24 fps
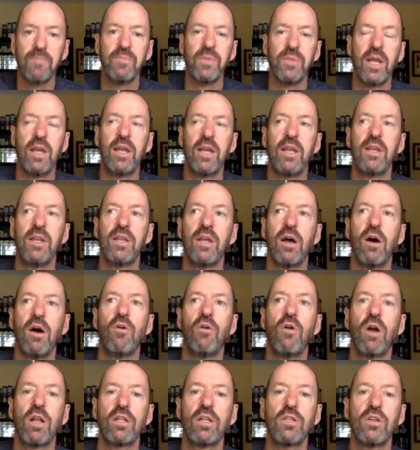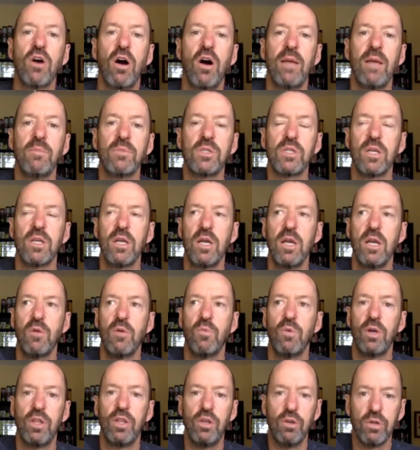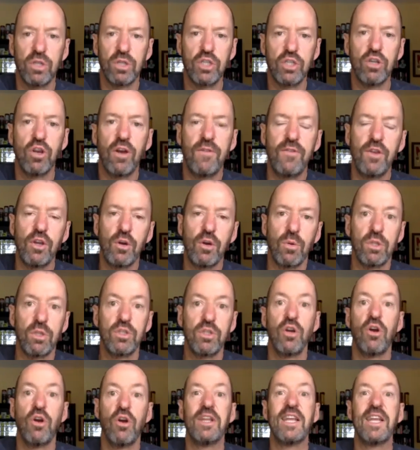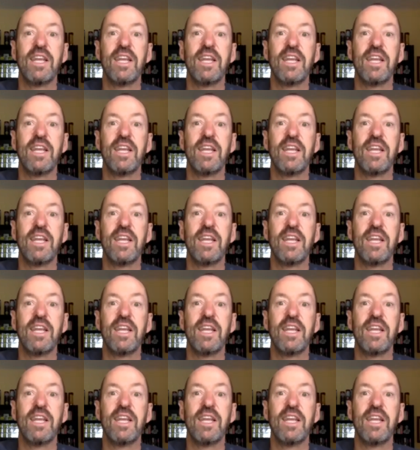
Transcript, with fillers: And a lot of times, whether you're serving or returning,